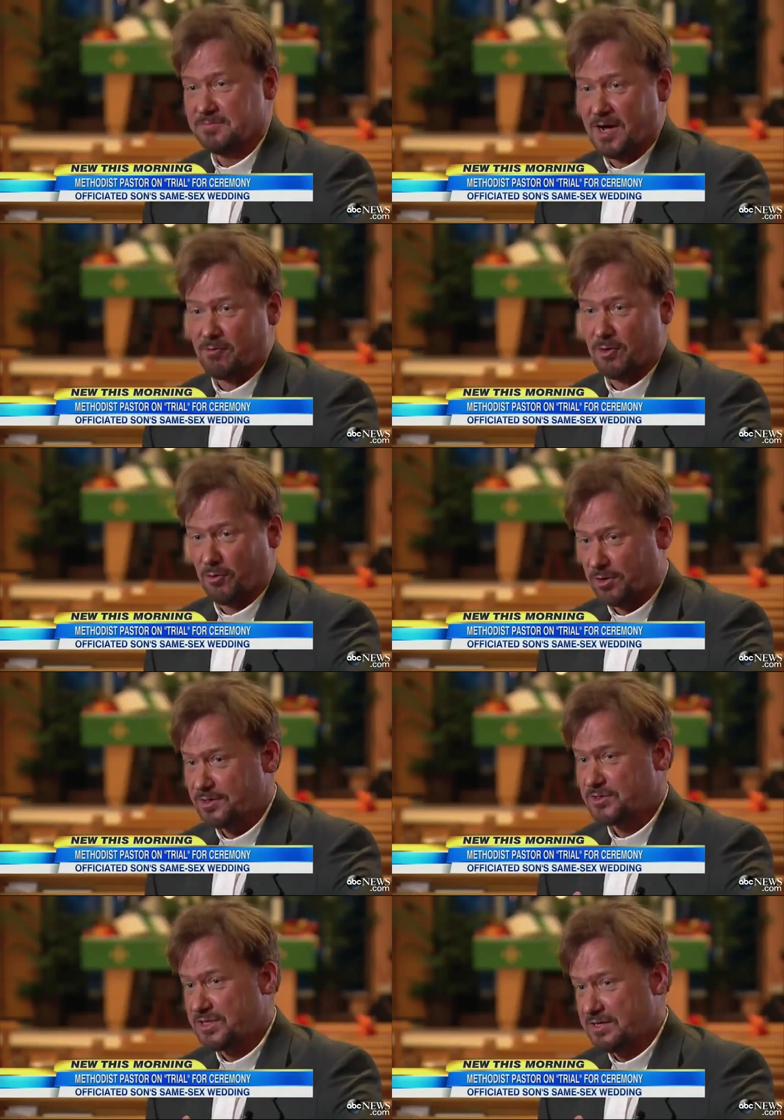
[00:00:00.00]
our Lord
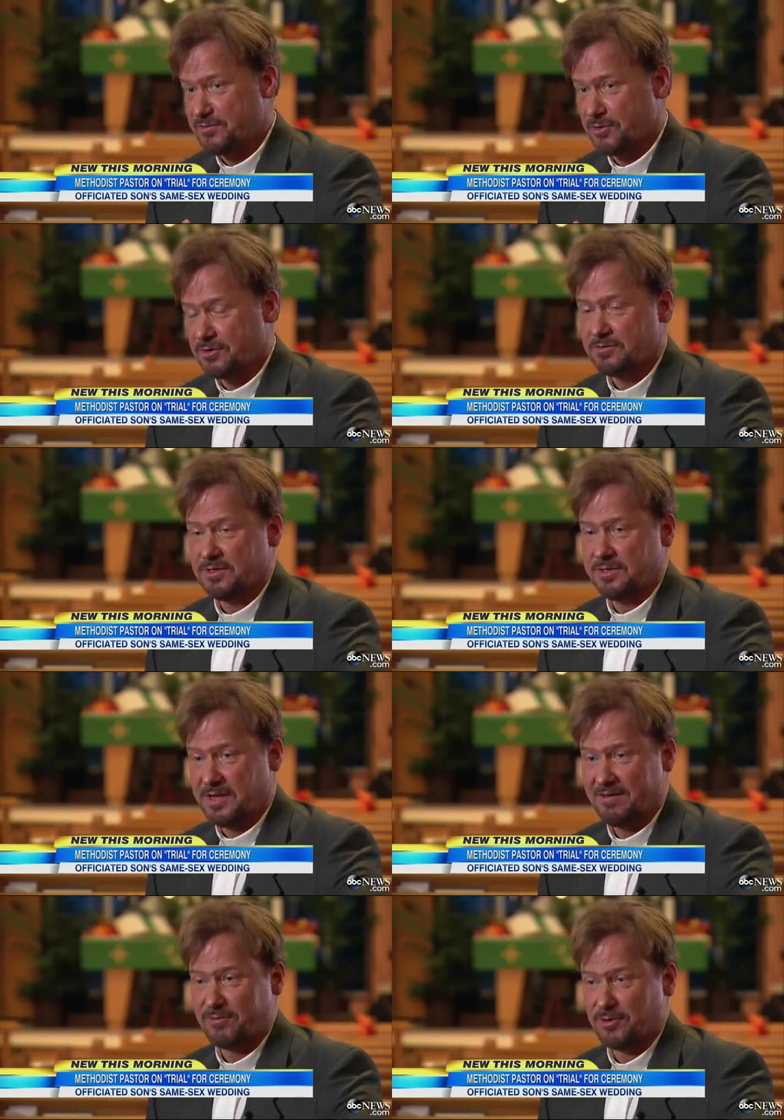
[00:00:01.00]
and Savior,
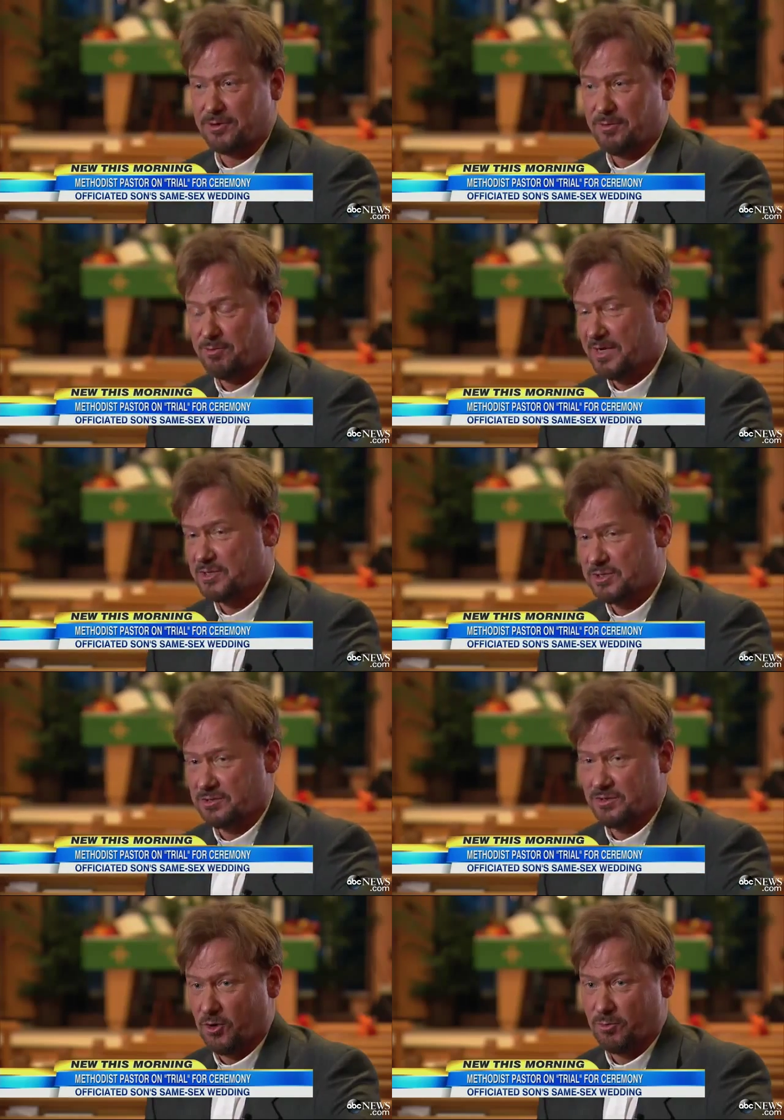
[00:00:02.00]
never
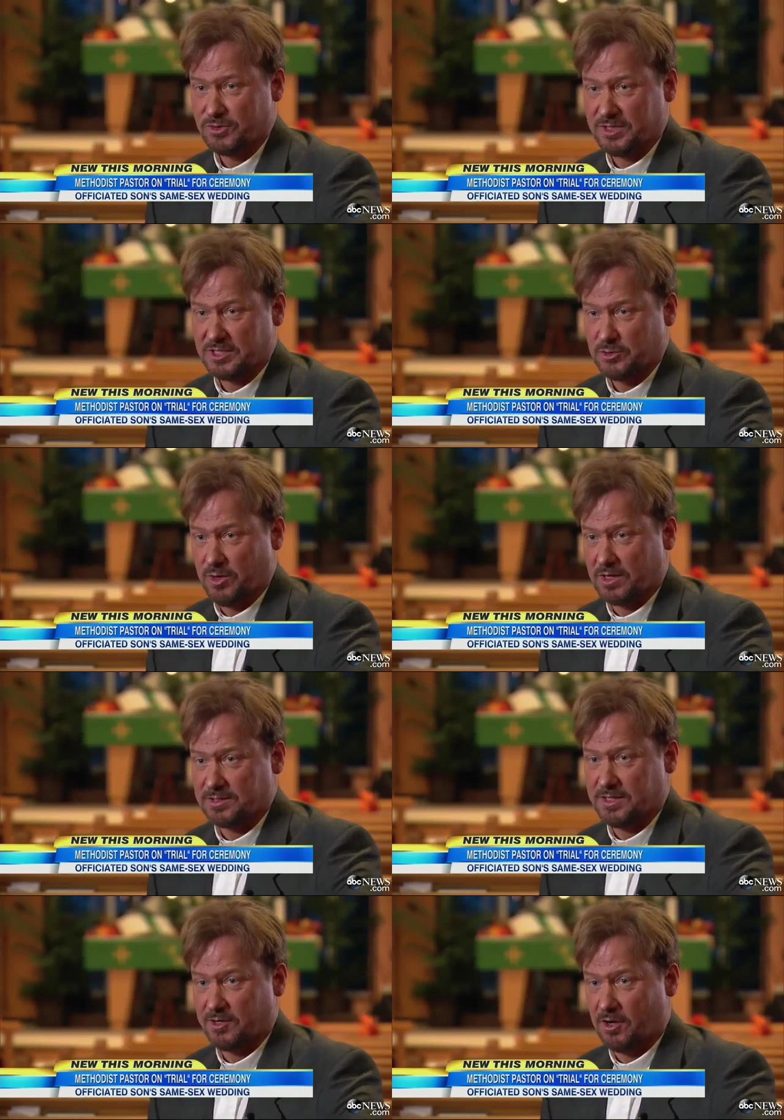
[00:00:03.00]
mentioned
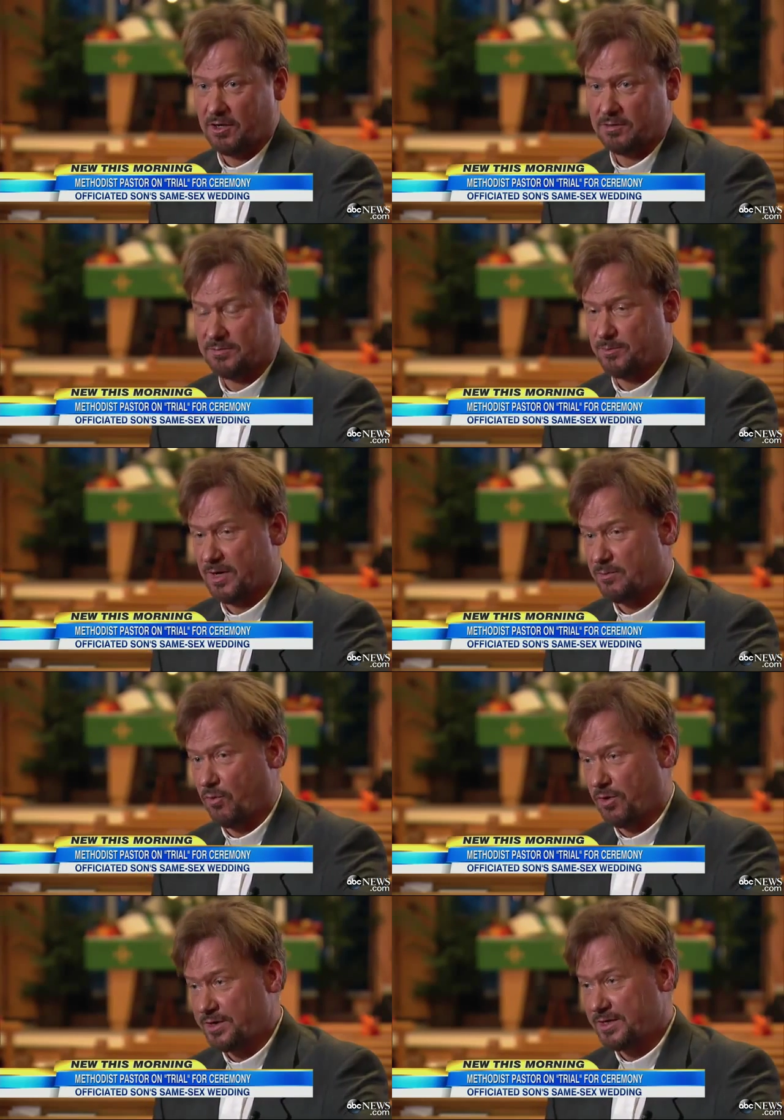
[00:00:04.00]
homosexuality at all. And my
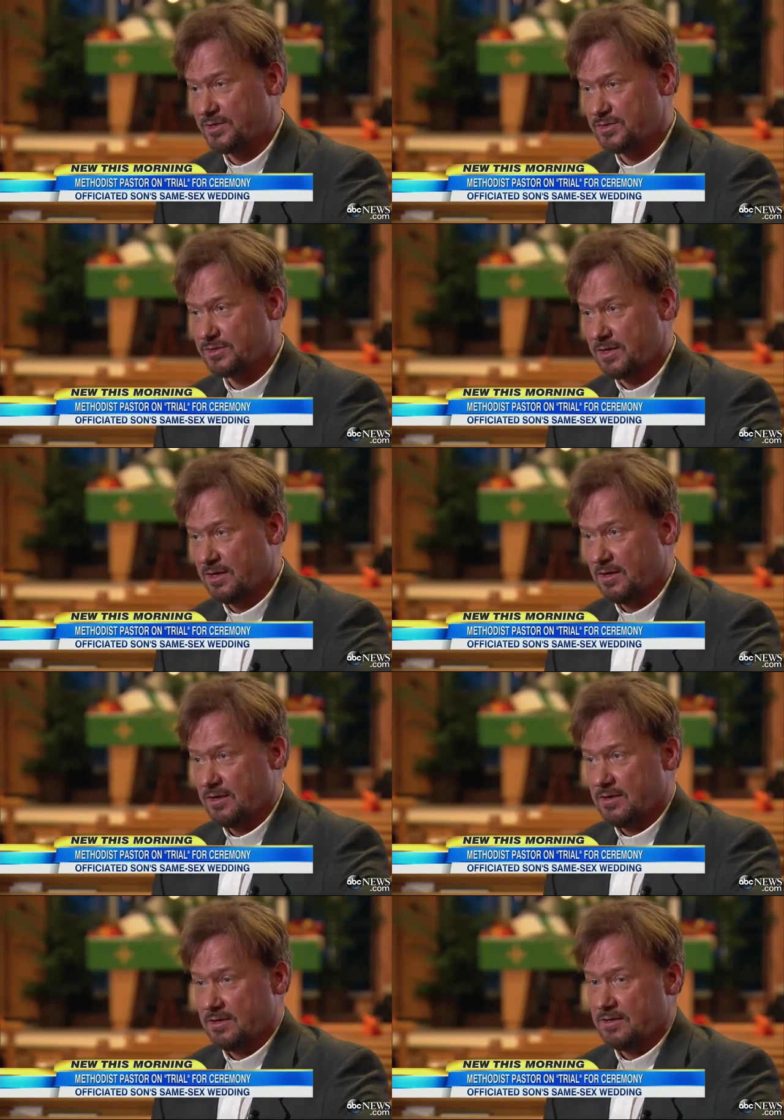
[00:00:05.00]
point is
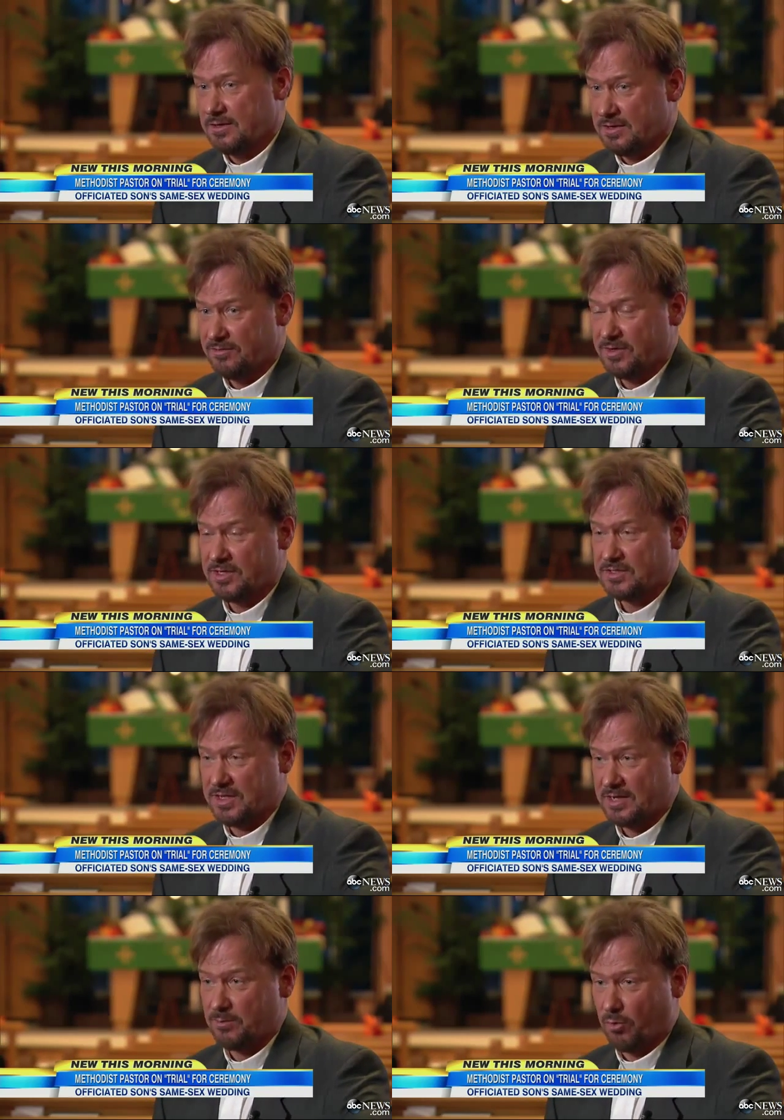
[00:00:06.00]
if it is
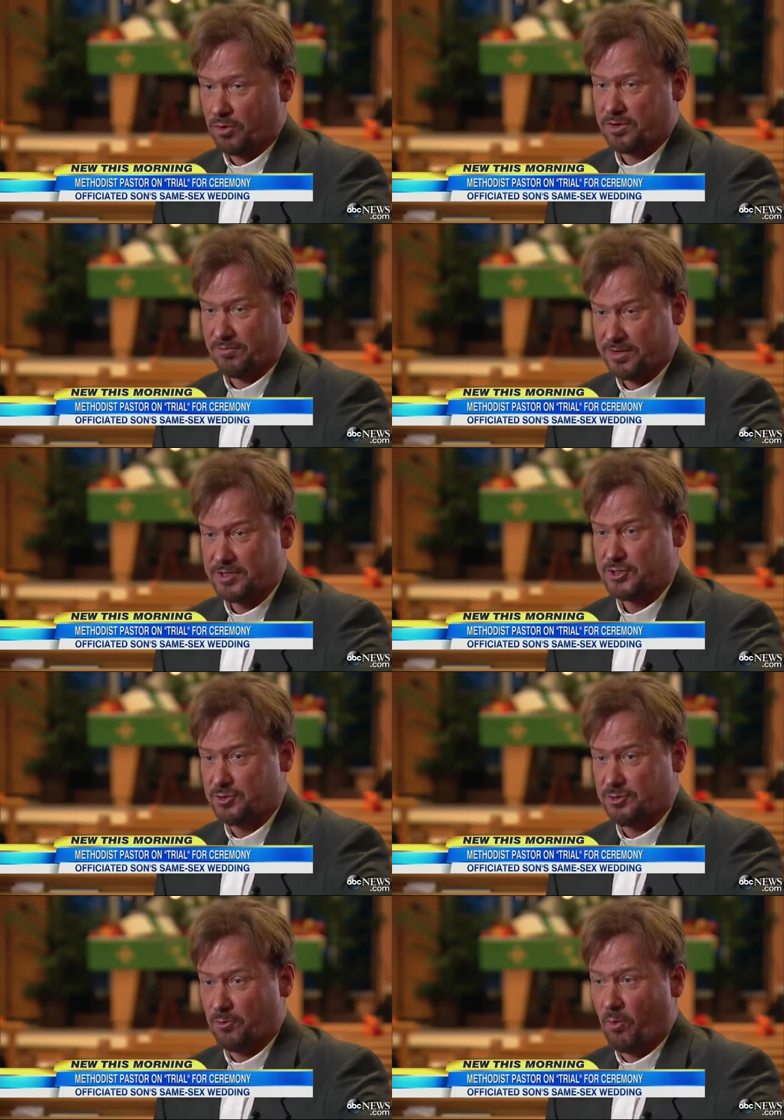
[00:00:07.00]
that important of an
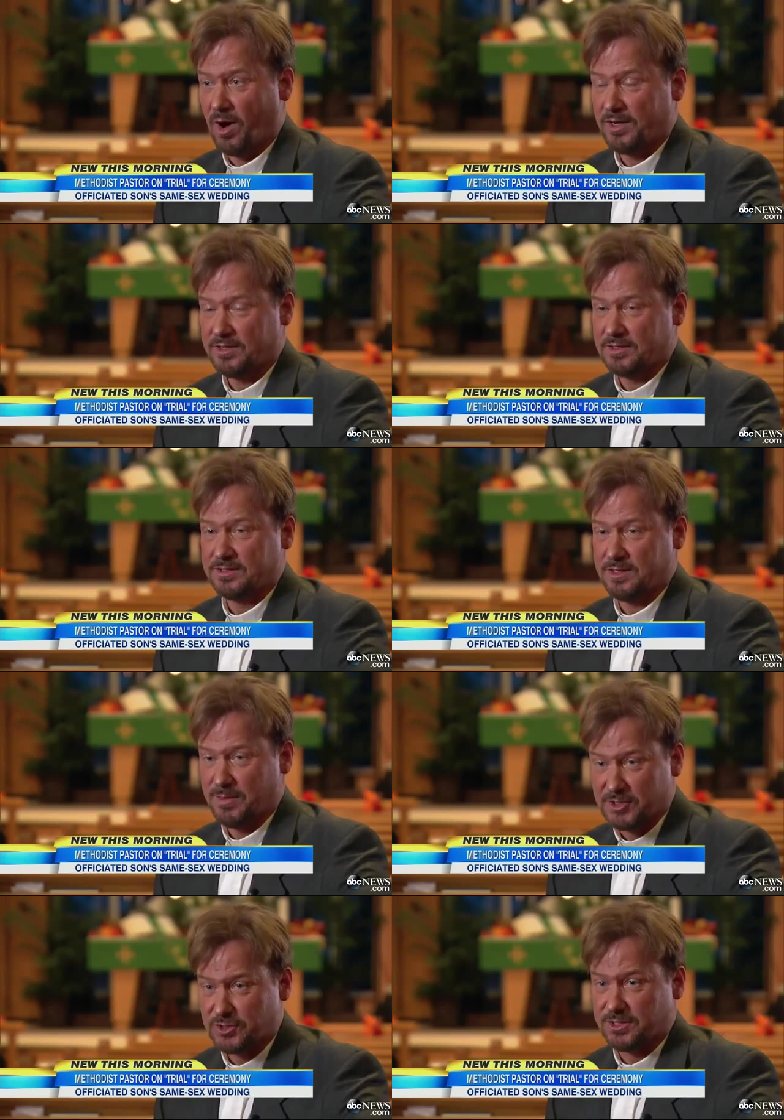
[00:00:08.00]
issue, why didn't he
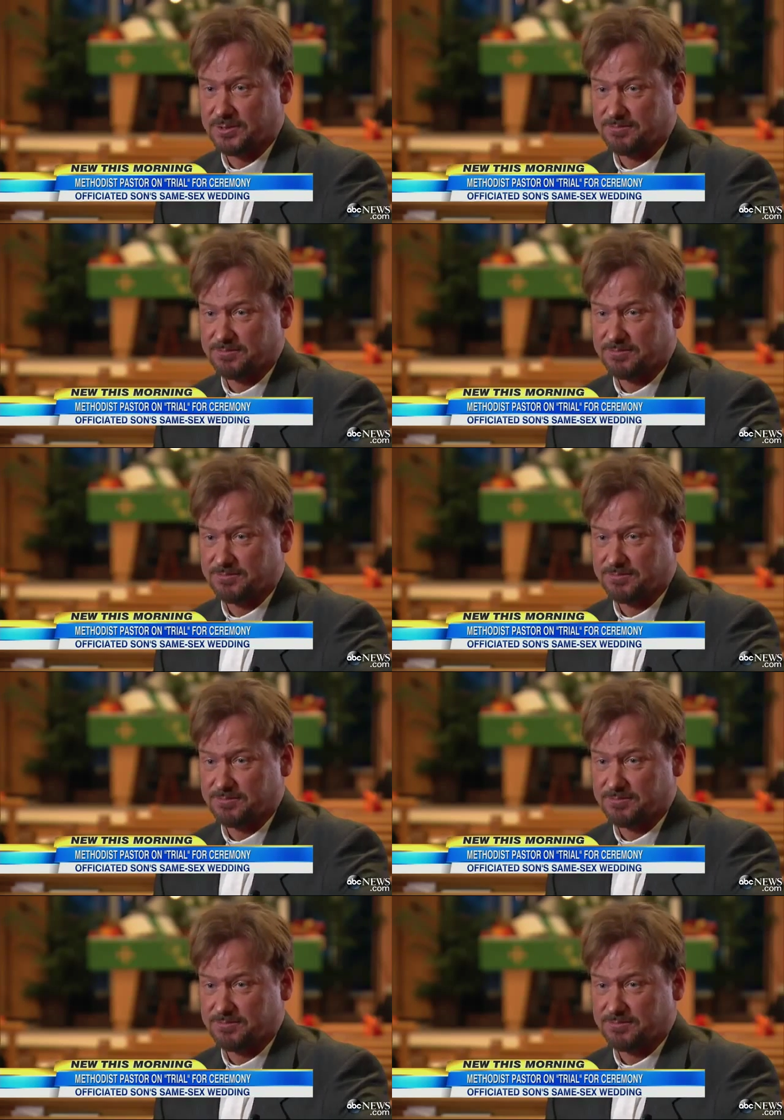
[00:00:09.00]
mention it?